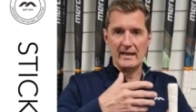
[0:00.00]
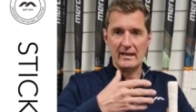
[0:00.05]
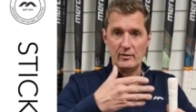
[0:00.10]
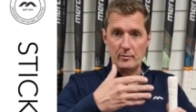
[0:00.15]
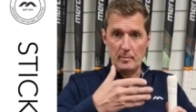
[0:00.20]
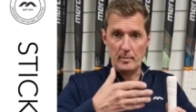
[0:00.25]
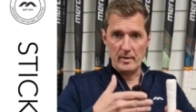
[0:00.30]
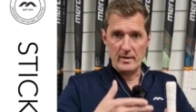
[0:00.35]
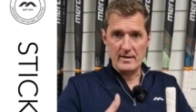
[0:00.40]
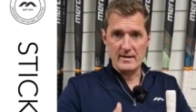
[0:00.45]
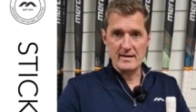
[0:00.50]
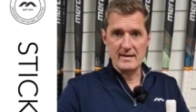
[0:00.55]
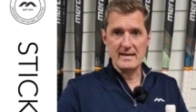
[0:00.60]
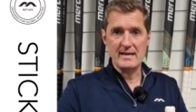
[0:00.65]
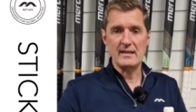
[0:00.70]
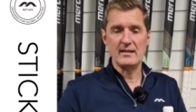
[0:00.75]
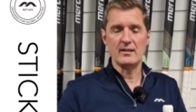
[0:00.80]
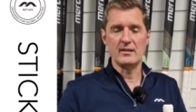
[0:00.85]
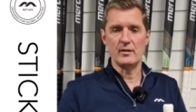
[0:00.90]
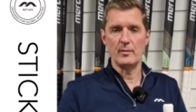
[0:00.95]
is
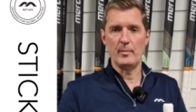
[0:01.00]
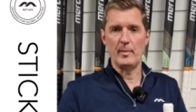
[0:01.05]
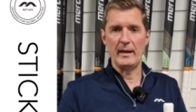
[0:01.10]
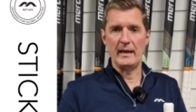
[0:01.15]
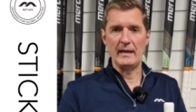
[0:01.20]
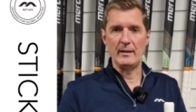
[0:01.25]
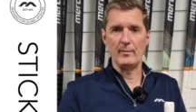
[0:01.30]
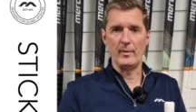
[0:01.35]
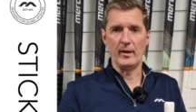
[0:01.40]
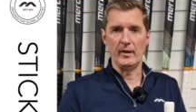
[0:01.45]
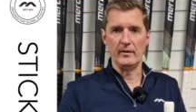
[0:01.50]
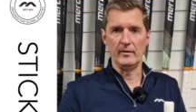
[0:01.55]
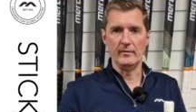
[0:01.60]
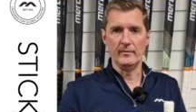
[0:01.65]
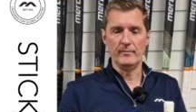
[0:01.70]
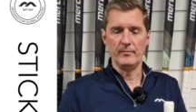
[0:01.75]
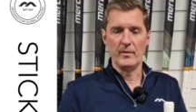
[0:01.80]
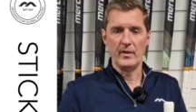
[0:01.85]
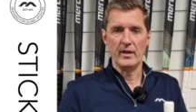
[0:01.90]
beneath the belly button,